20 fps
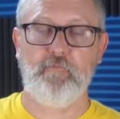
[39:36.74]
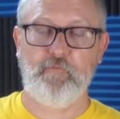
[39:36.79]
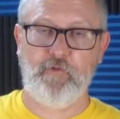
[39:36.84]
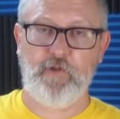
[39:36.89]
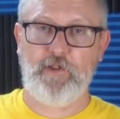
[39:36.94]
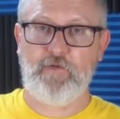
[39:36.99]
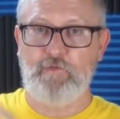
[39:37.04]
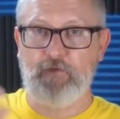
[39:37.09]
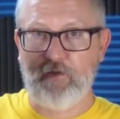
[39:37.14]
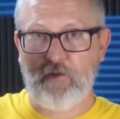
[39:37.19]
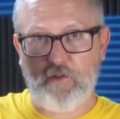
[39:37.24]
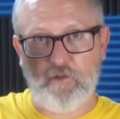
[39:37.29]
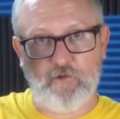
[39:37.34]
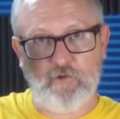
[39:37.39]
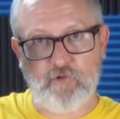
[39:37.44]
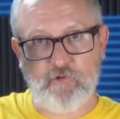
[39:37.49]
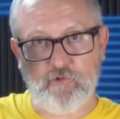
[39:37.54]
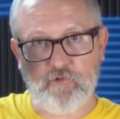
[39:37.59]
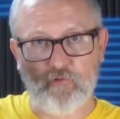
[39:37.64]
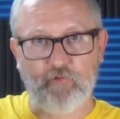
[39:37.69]
hit the
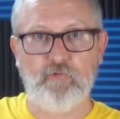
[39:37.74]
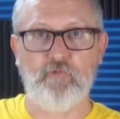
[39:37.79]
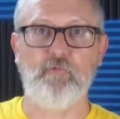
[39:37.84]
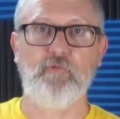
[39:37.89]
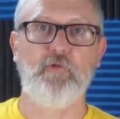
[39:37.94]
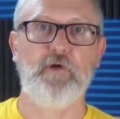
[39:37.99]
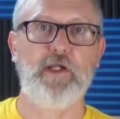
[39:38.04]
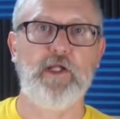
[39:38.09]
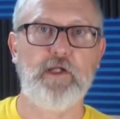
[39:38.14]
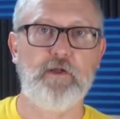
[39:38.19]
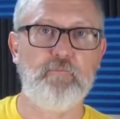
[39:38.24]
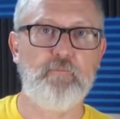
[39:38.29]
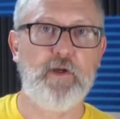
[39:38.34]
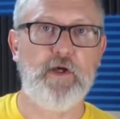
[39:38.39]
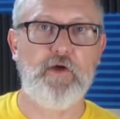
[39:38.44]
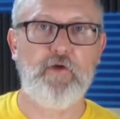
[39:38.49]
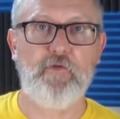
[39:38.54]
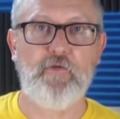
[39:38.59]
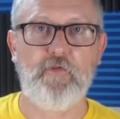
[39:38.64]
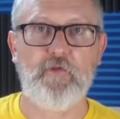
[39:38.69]
little ringy
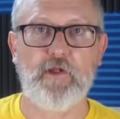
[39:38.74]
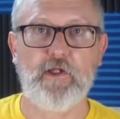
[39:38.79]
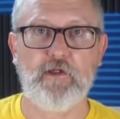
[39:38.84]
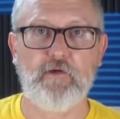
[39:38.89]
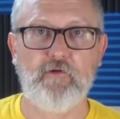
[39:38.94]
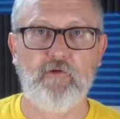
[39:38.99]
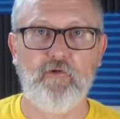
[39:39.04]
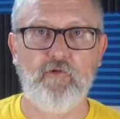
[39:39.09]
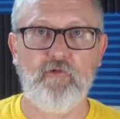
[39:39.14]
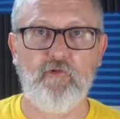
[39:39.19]
bell thing too,